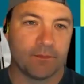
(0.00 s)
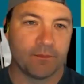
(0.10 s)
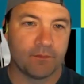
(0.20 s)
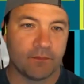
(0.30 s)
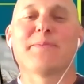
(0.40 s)

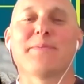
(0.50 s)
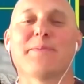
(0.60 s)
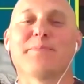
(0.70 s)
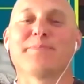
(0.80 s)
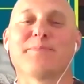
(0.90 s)
Um,
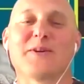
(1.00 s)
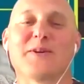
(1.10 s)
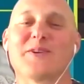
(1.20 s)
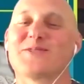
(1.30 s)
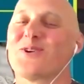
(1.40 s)

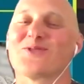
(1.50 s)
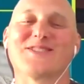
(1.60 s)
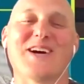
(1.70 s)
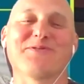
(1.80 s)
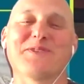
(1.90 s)
so,
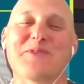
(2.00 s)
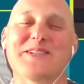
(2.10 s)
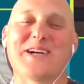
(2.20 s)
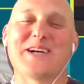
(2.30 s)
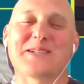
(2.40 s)
Stefan, we
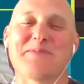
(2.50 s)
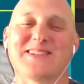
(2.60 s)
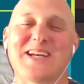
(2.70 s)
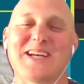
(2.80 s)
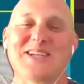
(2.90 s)
talked about
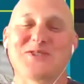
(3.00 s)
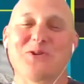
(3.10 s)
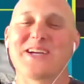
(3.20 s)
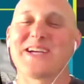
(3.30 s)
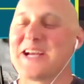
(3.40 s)
that story.
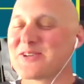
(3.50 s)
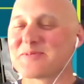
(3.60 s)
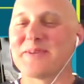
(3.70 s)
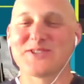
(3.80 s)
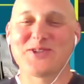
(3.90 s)
Here's my
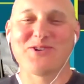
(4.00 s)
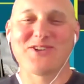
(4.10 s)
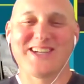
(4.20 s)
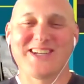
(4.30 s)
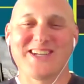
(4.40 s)

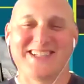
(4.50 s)
story.